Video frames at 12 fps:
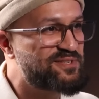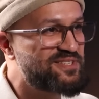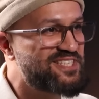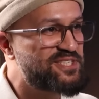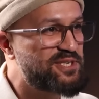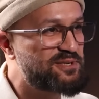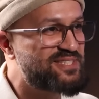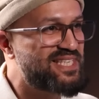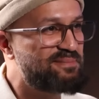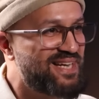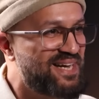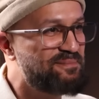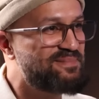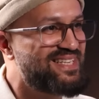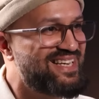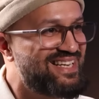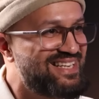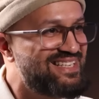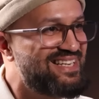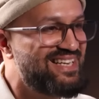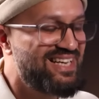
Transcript: on this show, Sami Hamdi,